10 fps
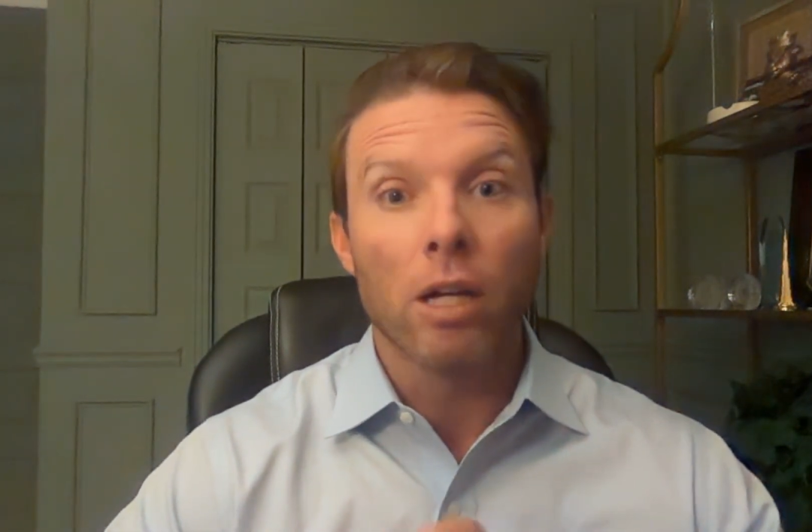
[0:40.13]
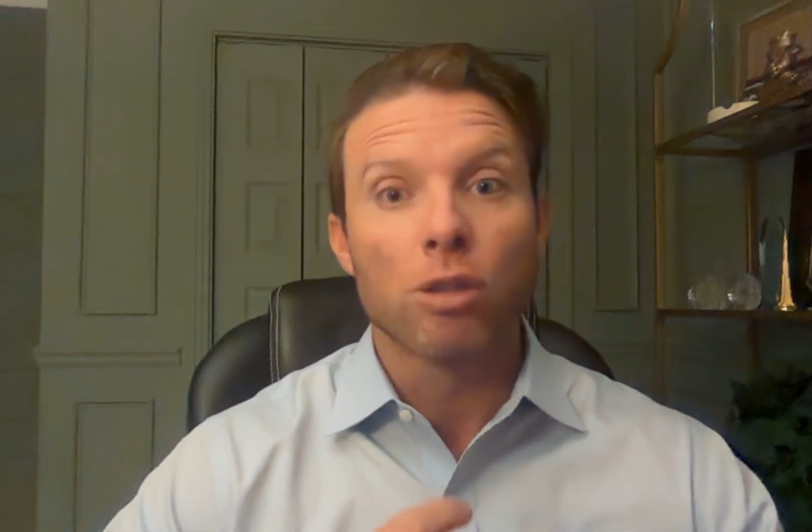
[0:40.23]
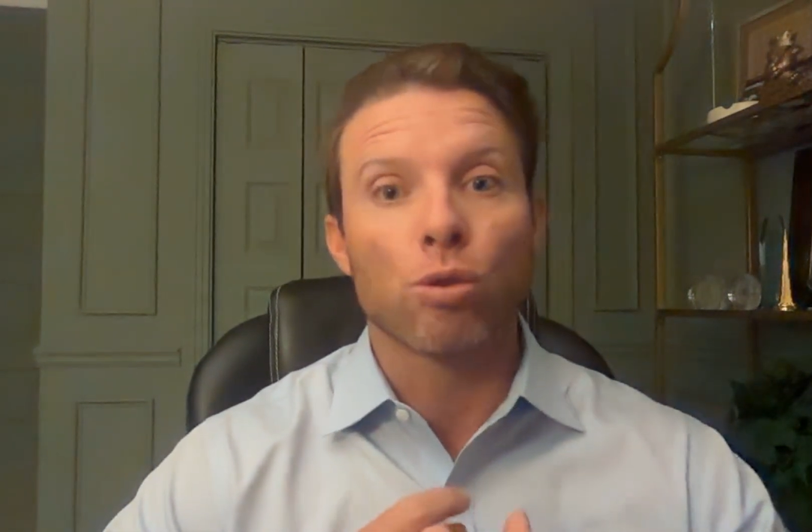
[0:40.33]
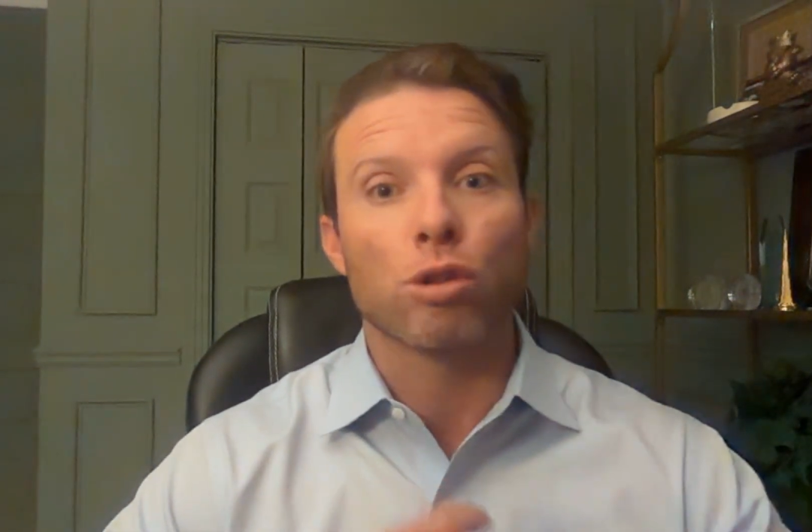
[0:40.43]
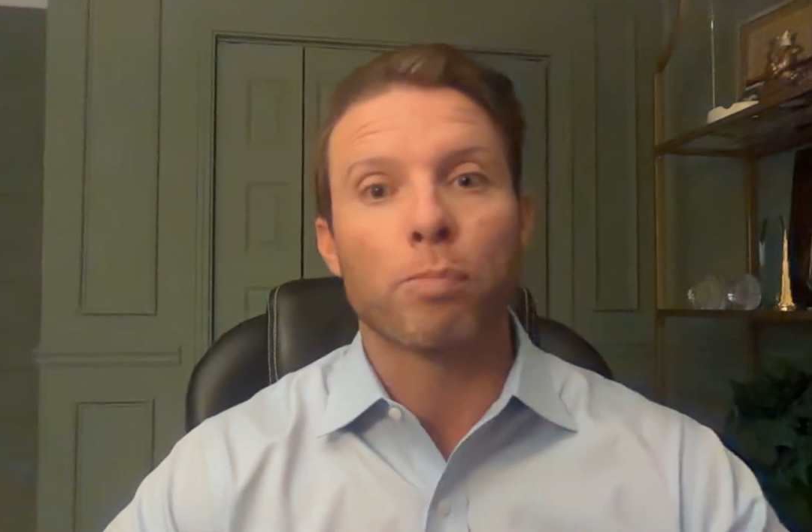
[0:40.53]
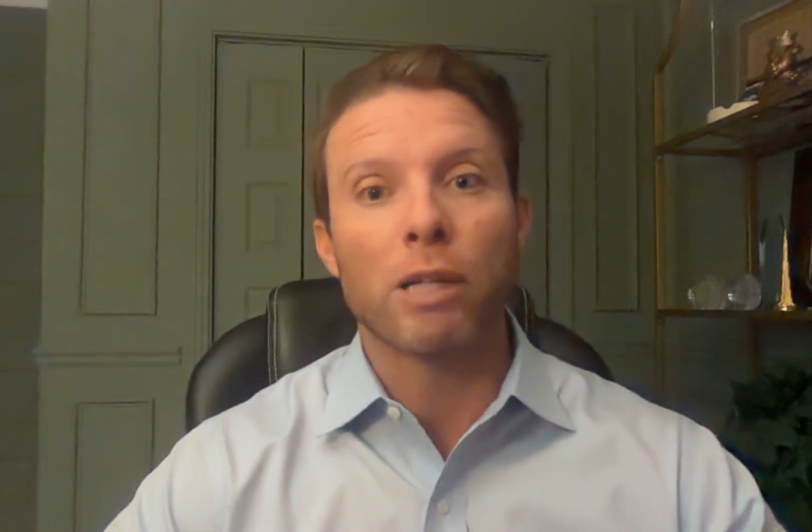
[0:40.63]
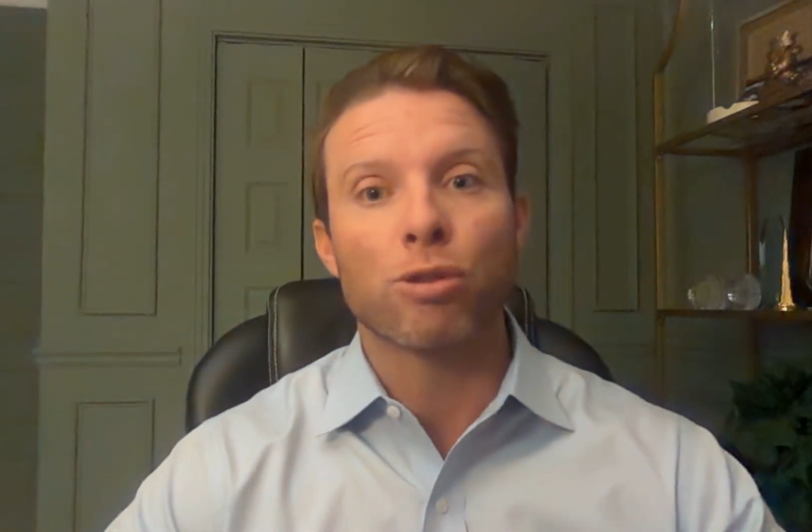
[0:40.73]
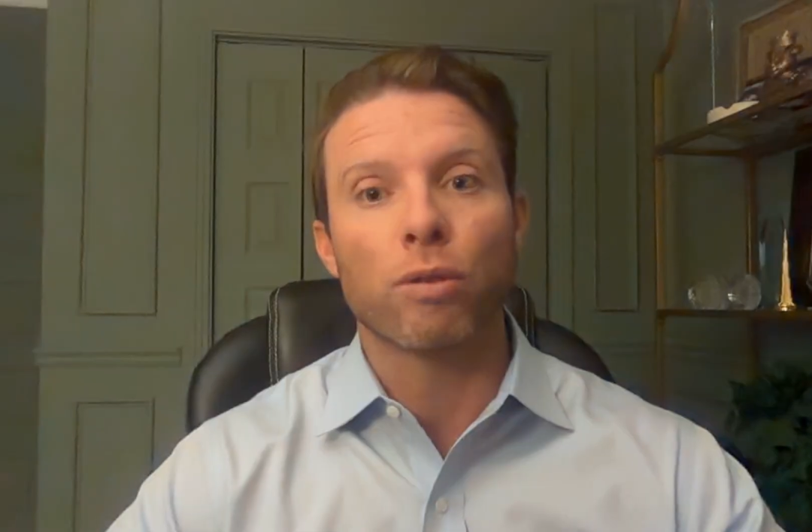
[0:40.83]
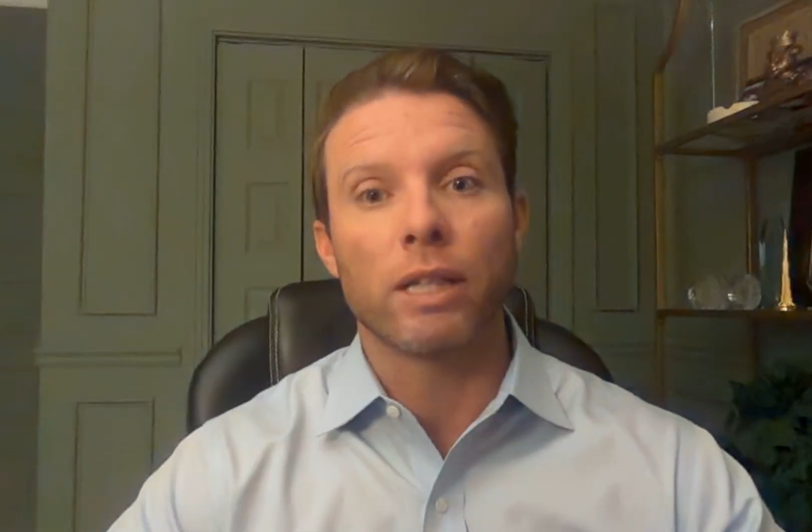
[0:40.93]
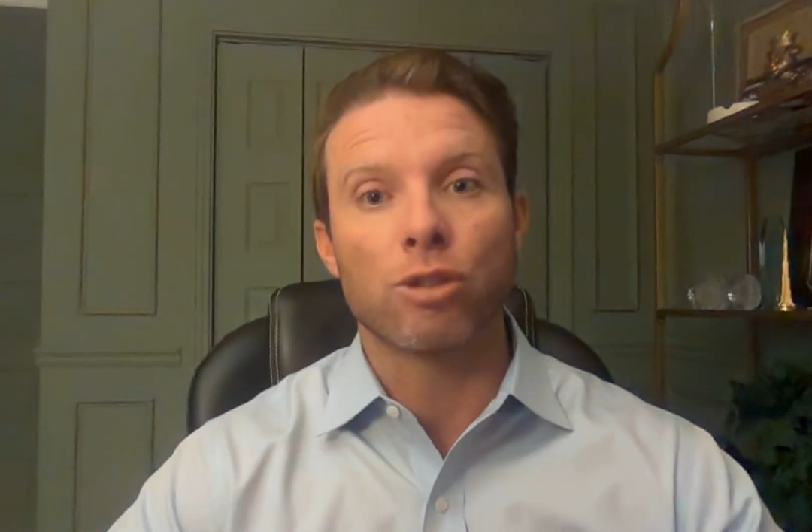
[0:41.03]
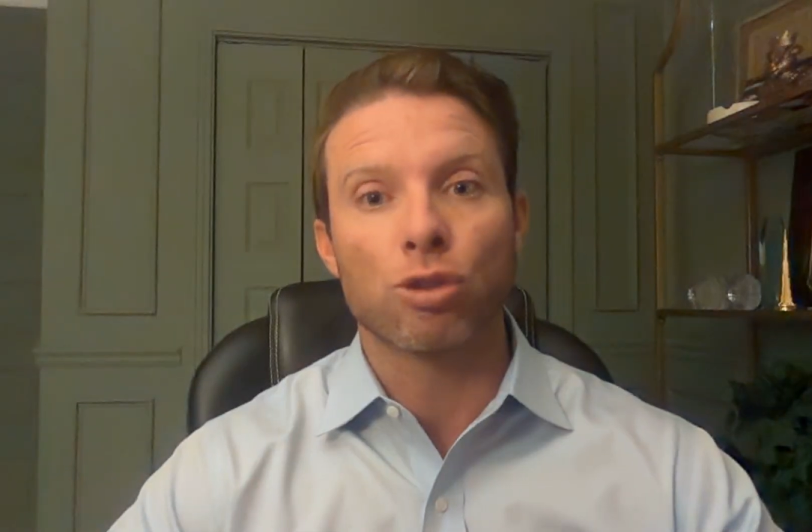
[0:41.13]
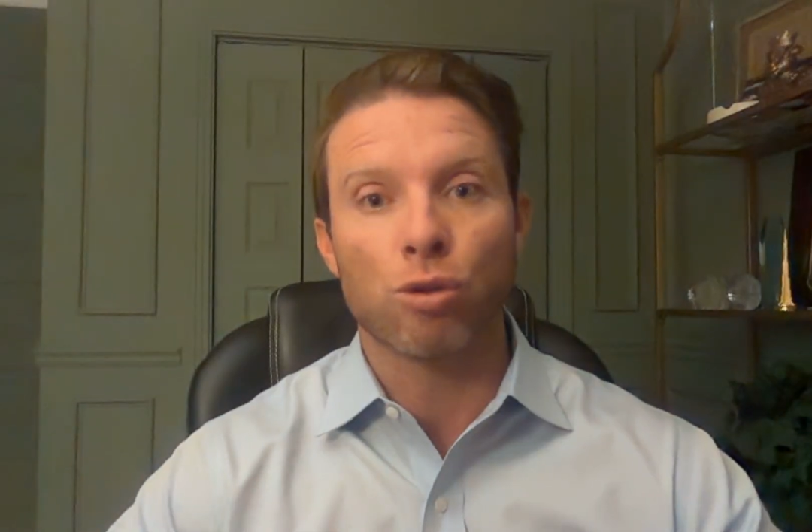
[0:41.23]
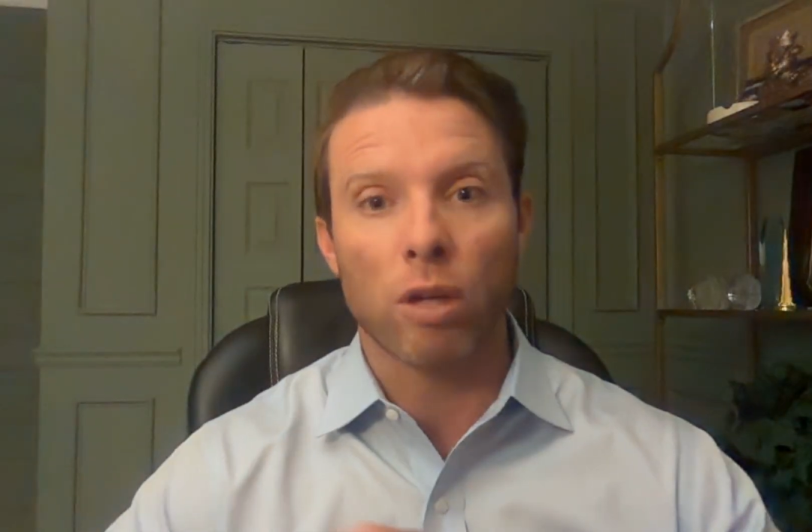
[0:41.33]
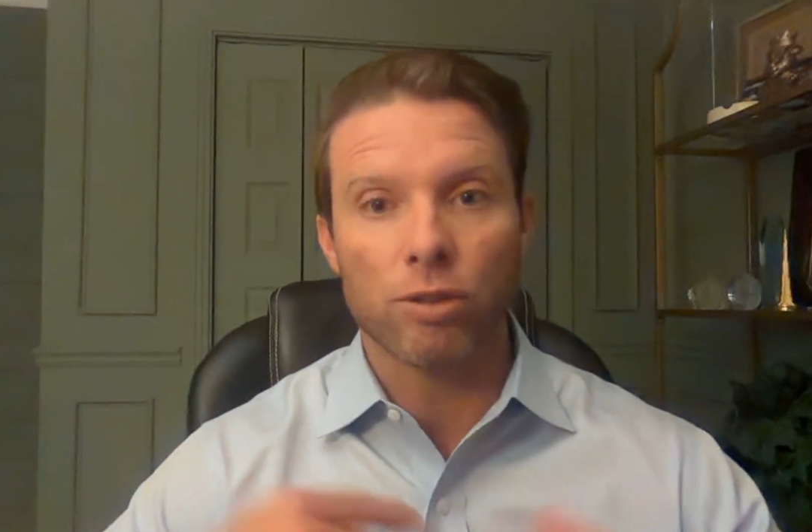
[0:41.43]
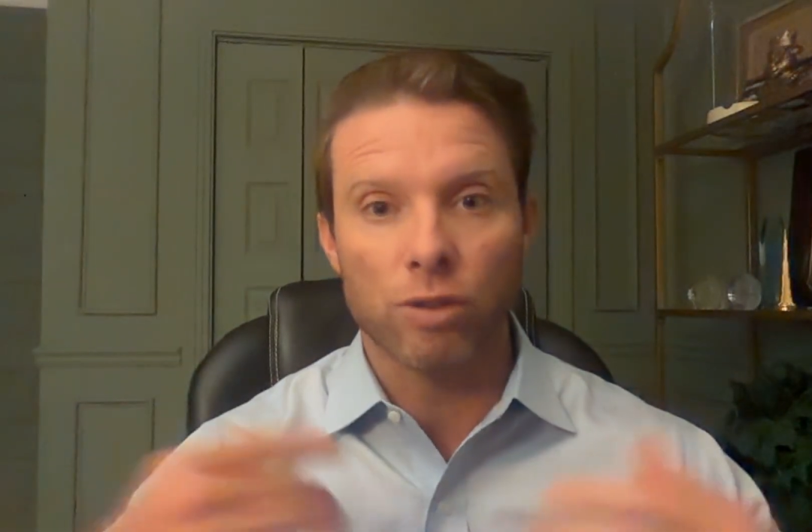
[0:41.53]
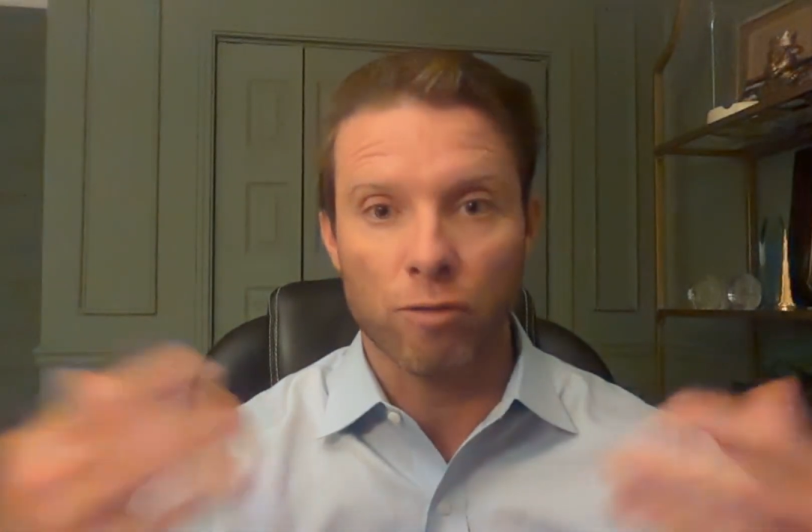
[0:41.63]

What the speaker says: So a special needs trust,